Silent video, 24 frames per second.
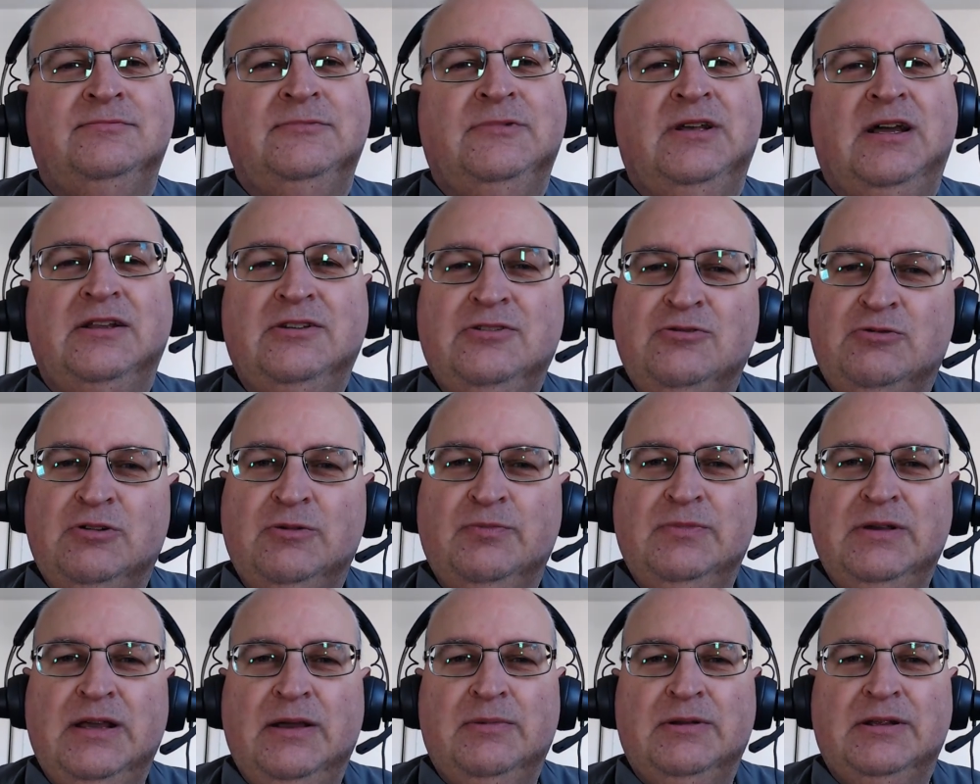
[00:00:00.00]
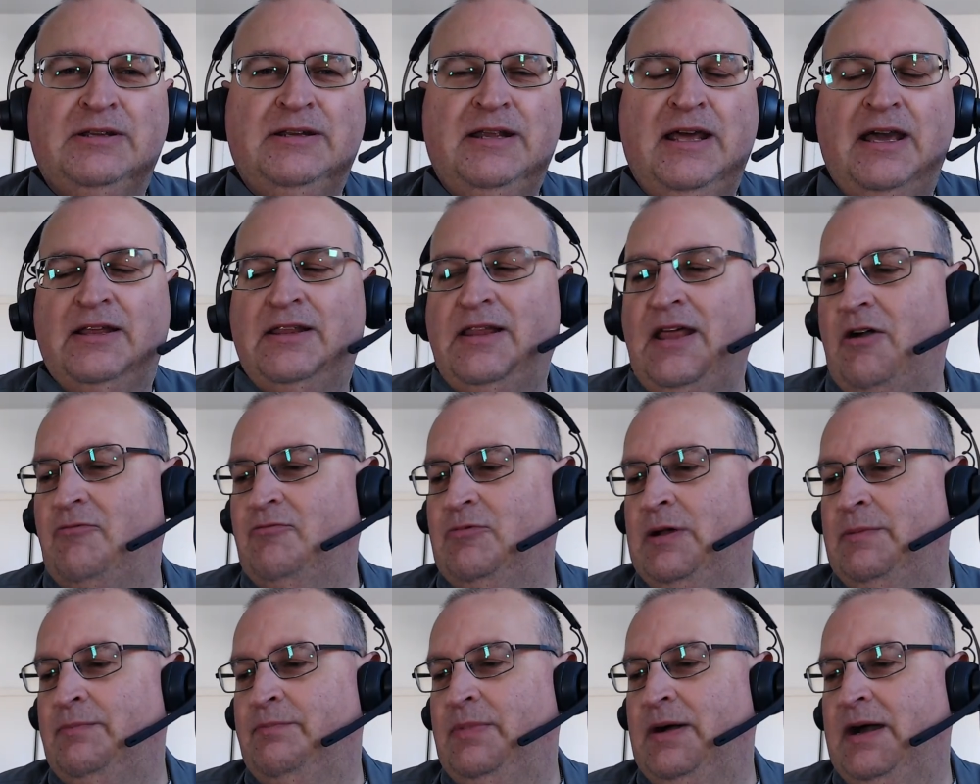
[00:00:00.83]
And you wouldn't be able to neck that
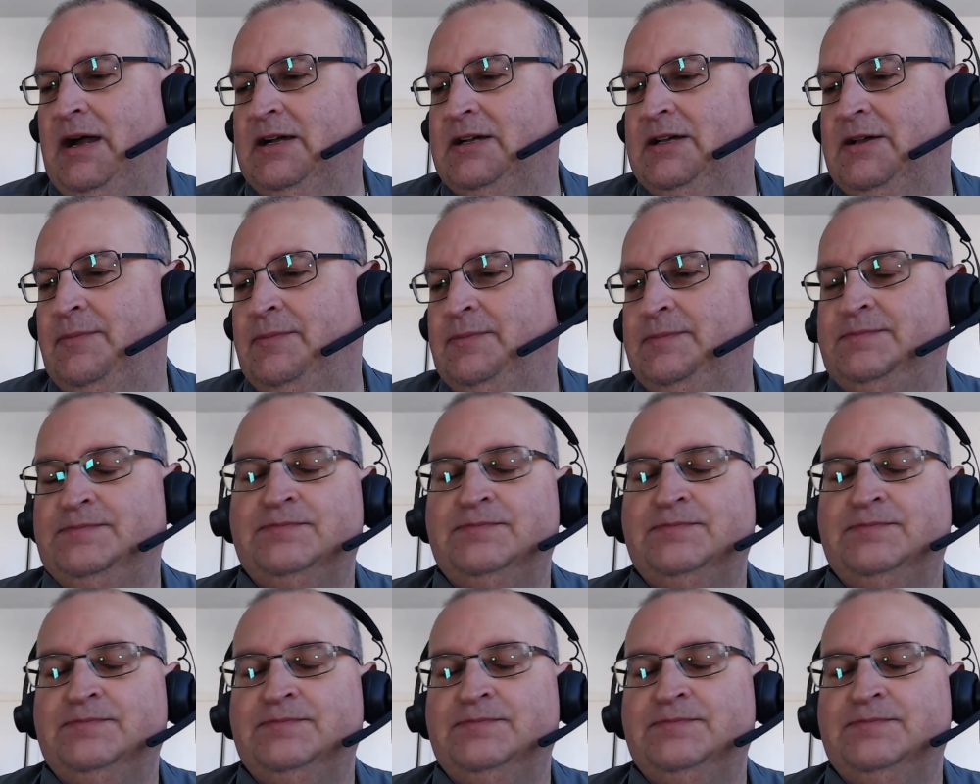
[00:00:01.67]
one back.